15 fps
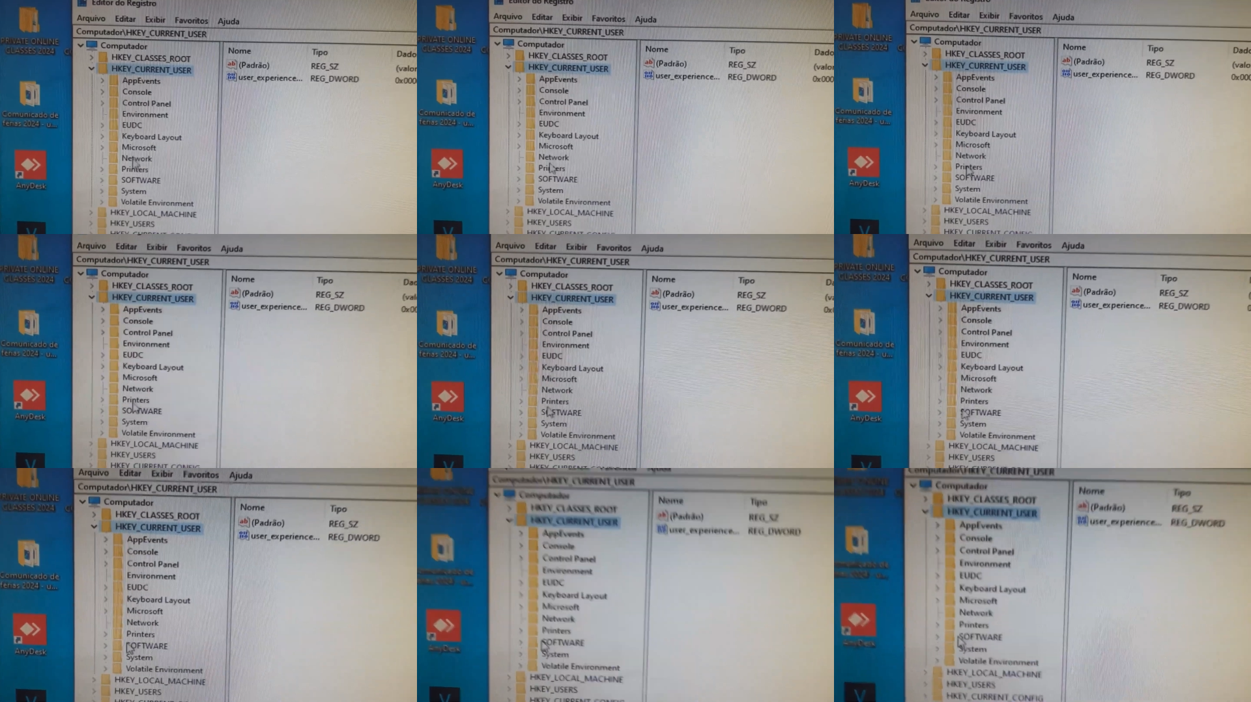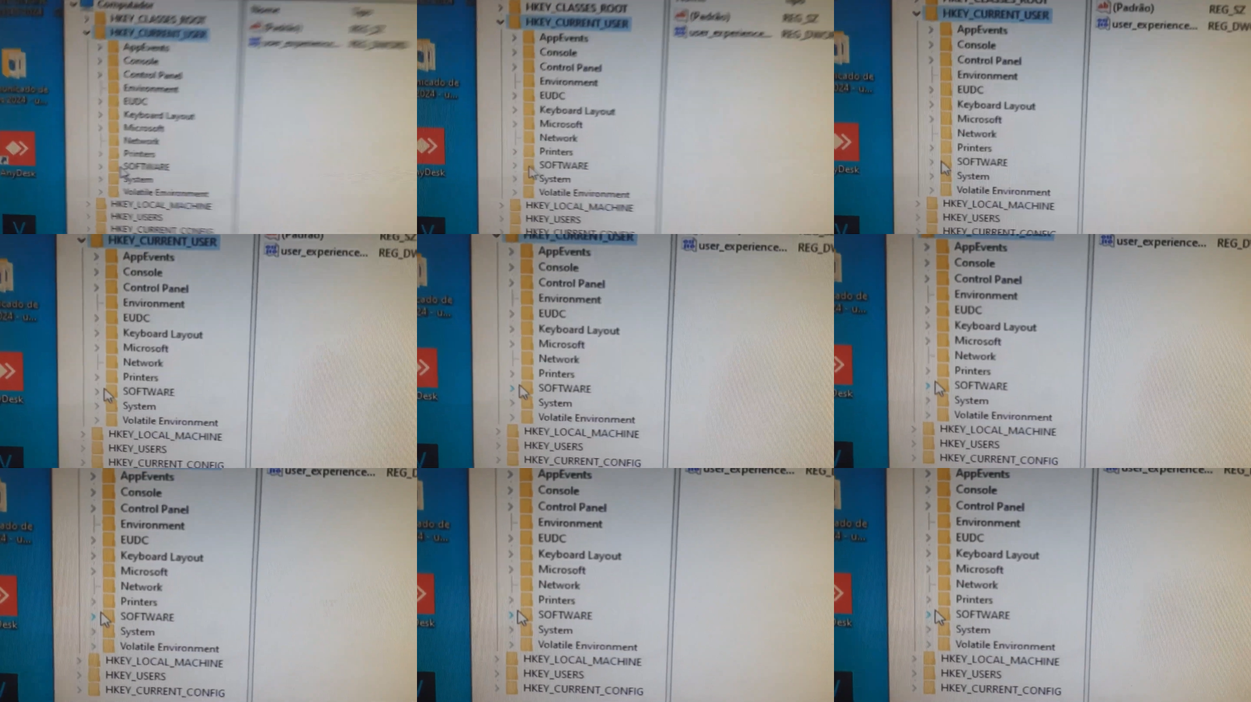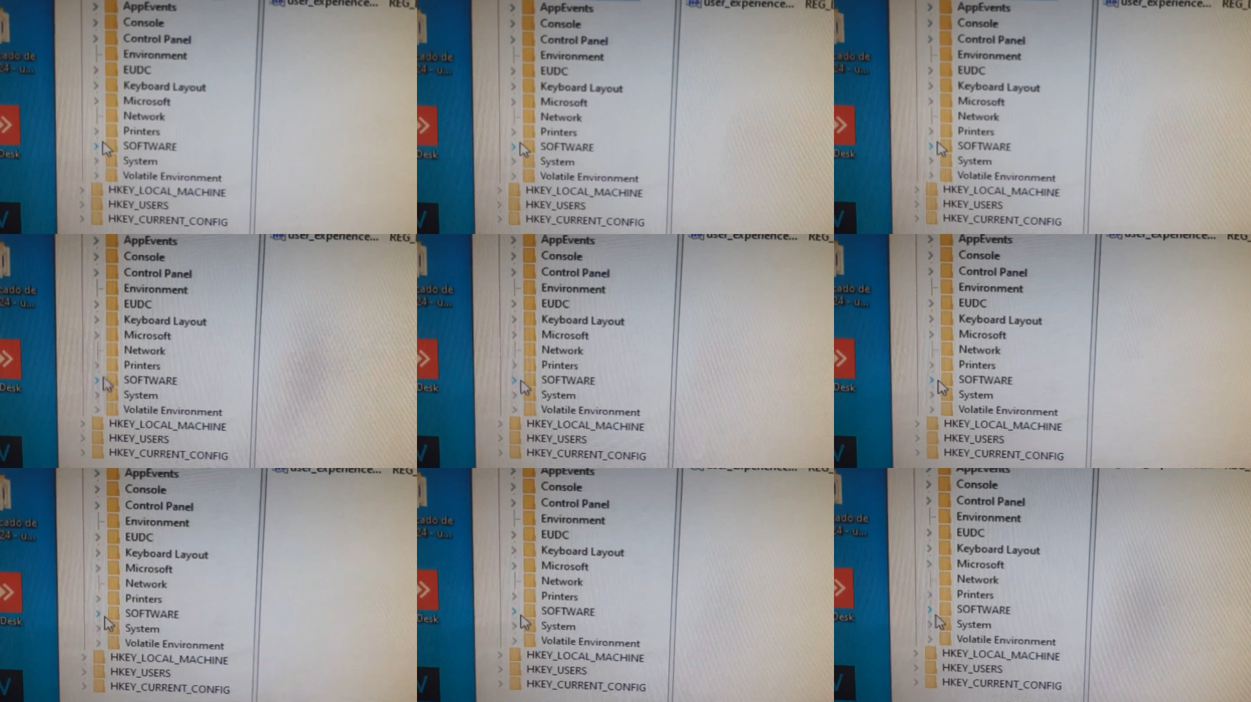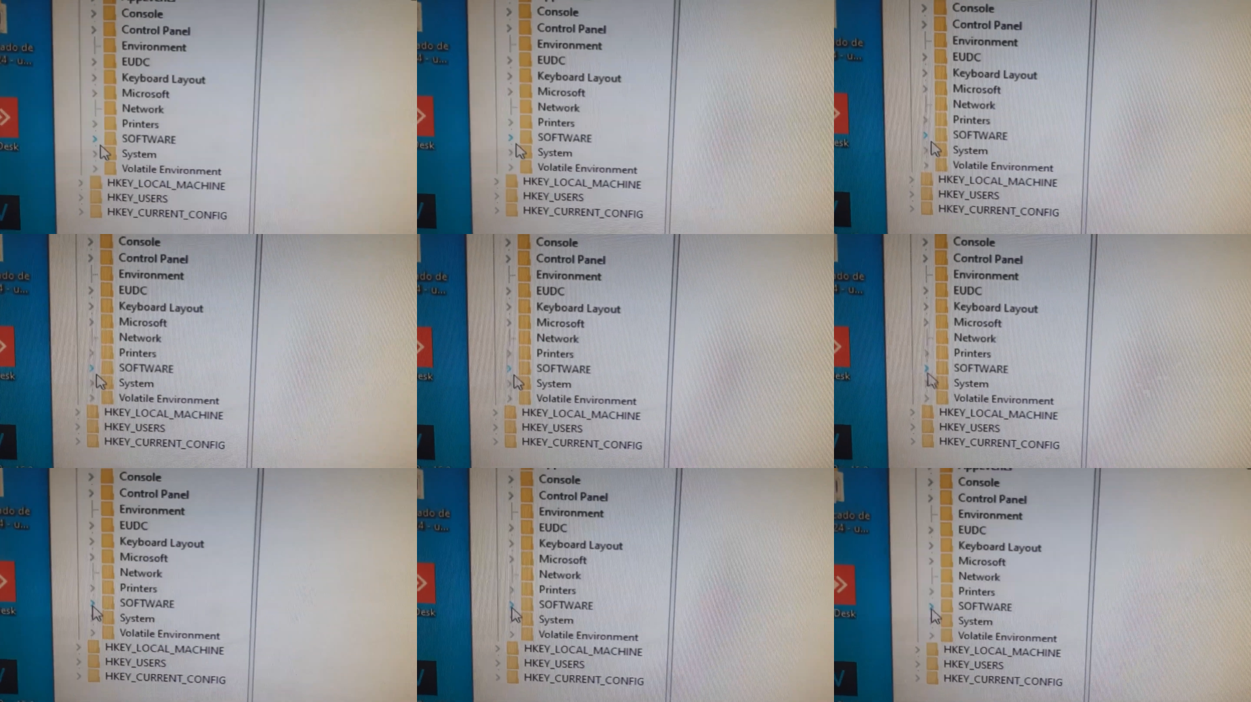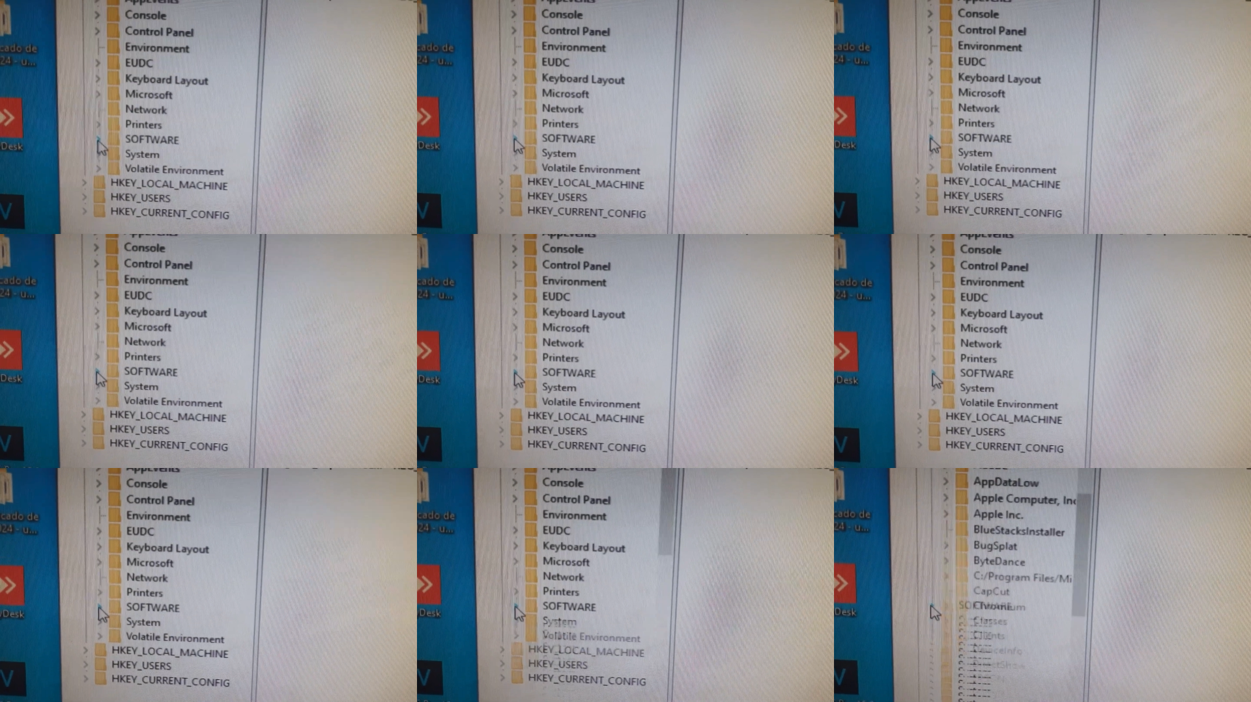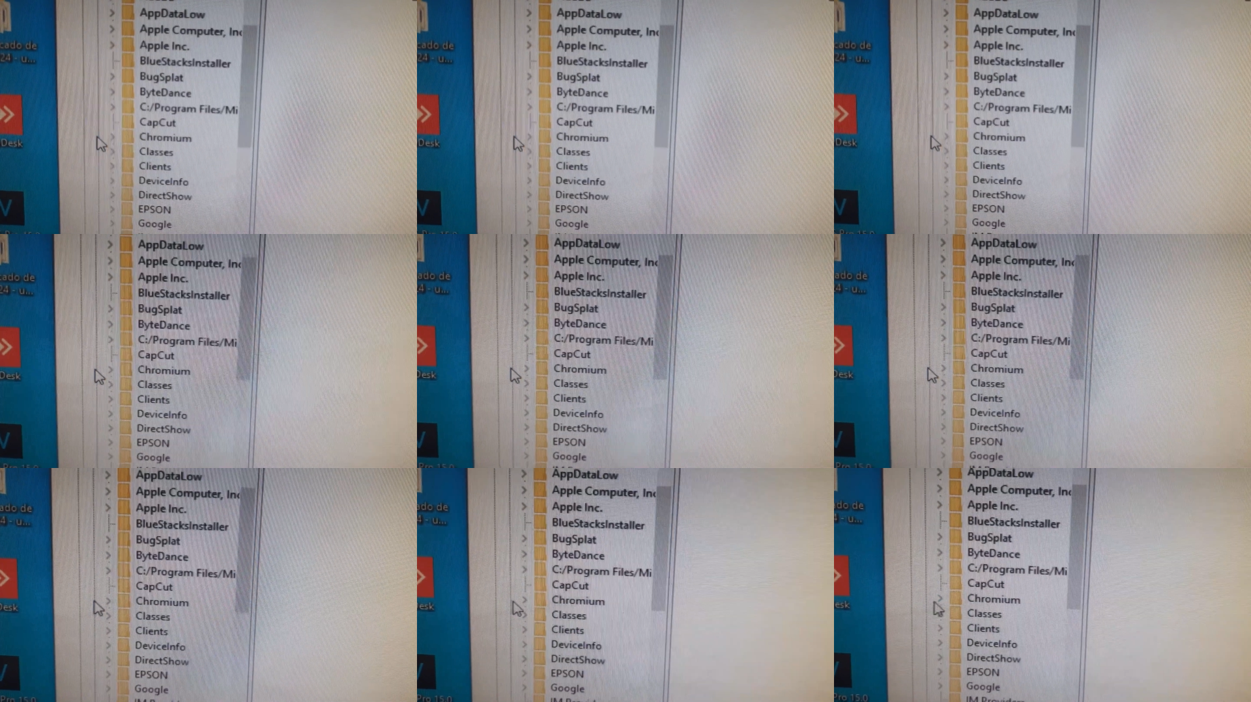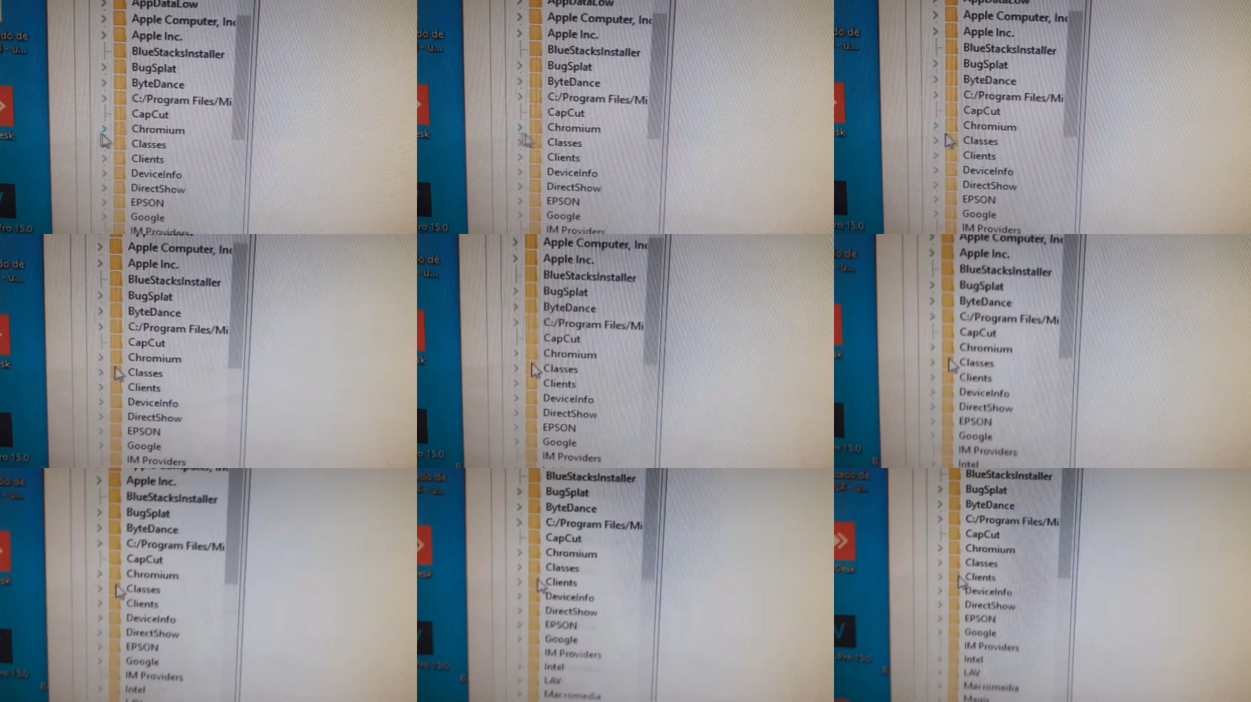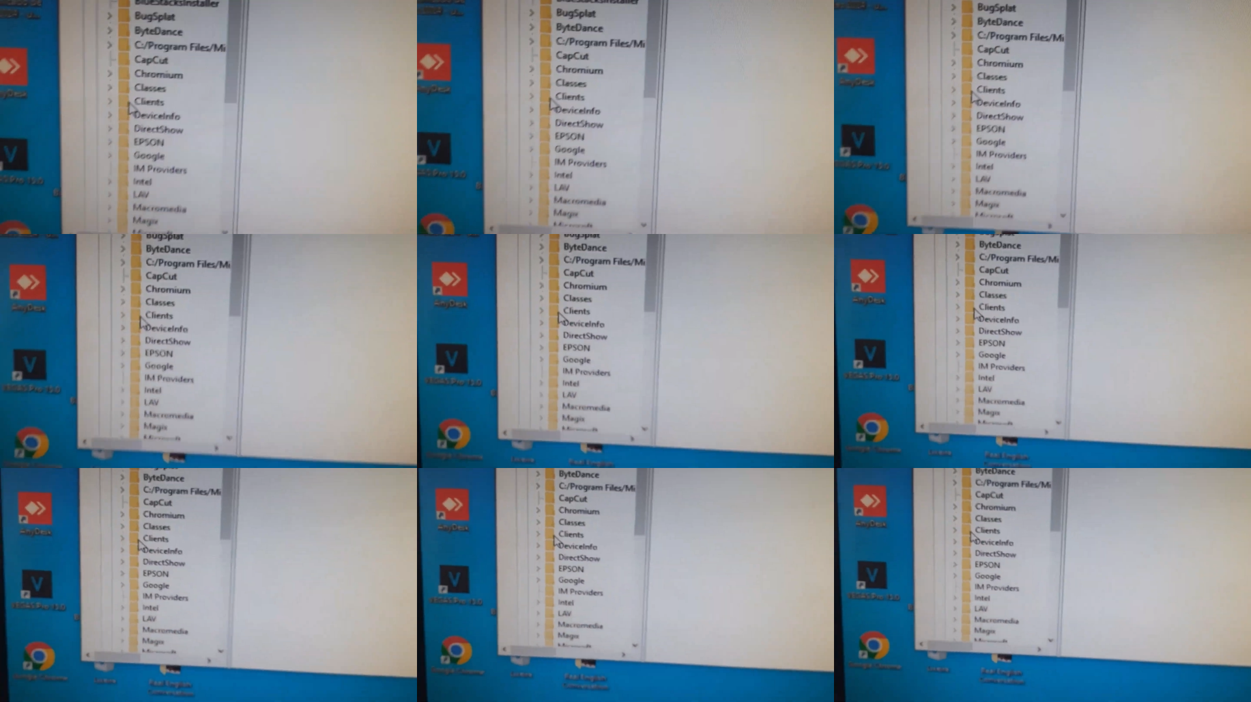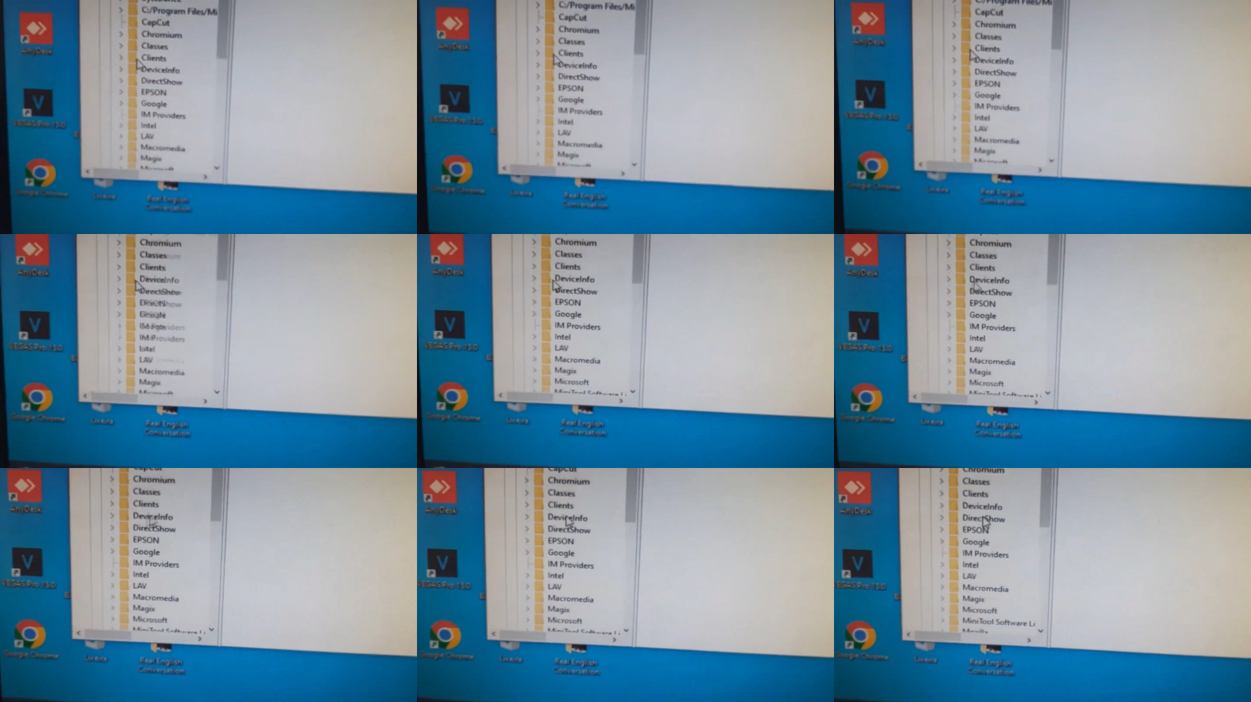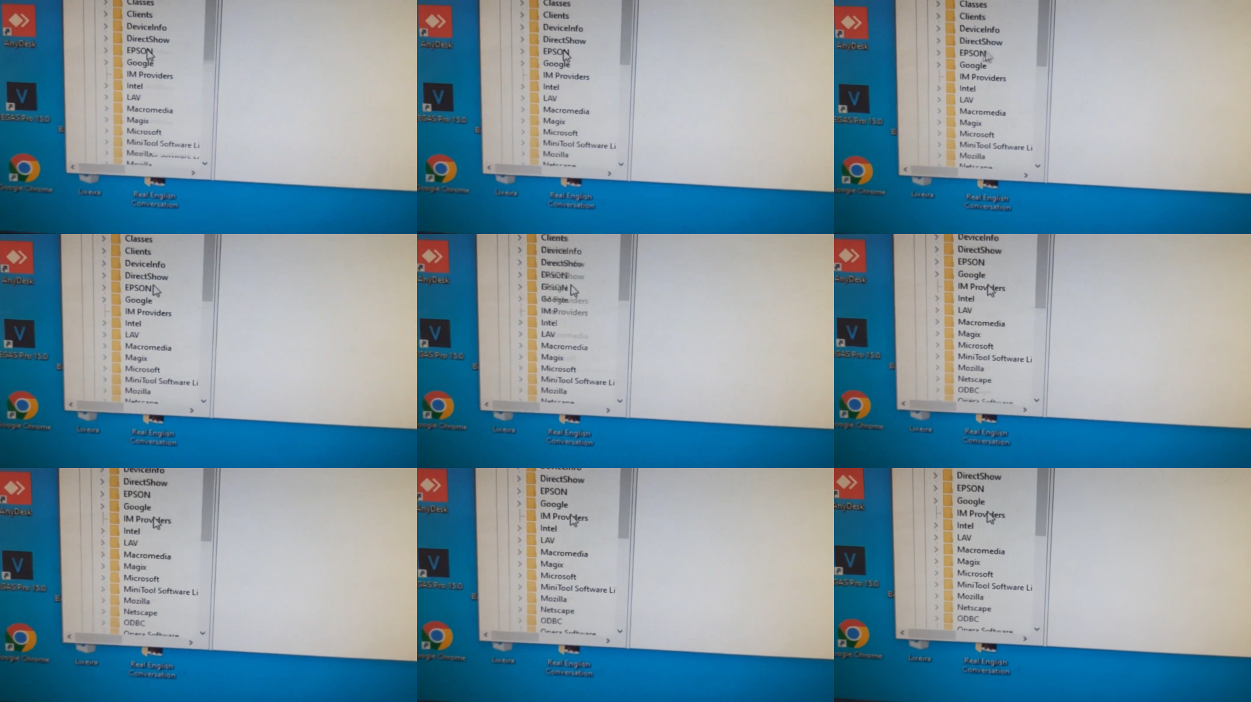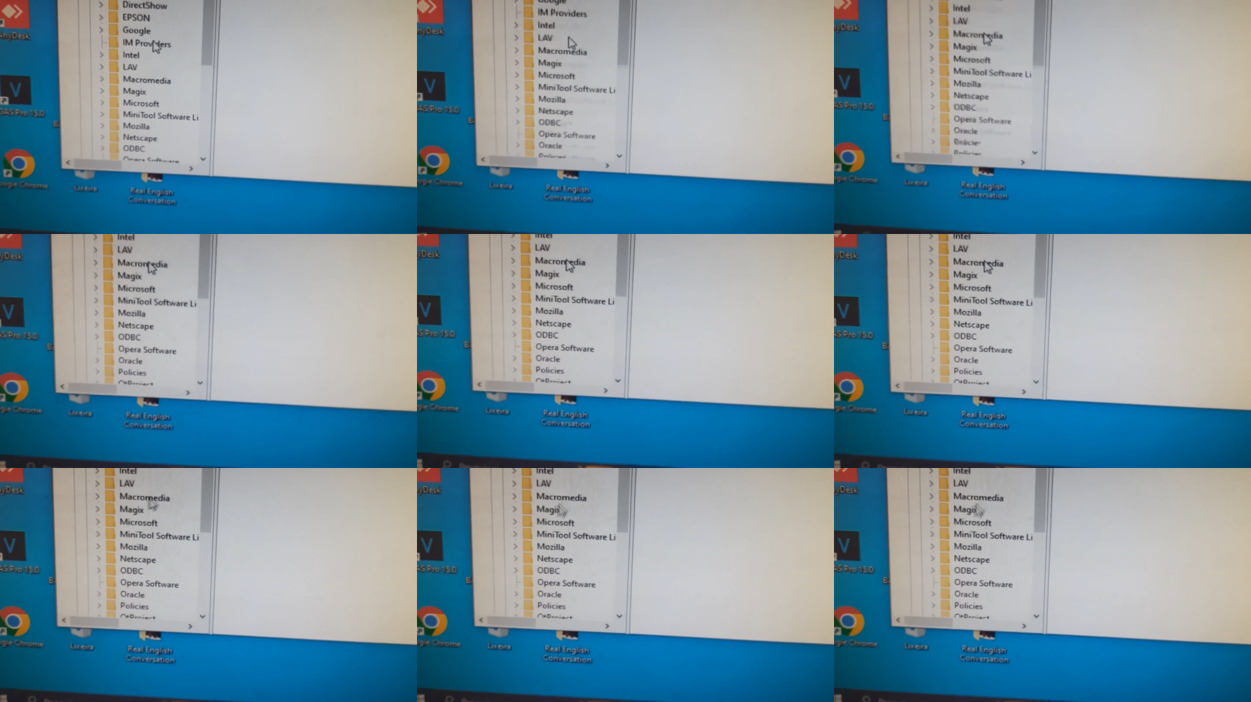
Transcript: [unreadable: no face in view]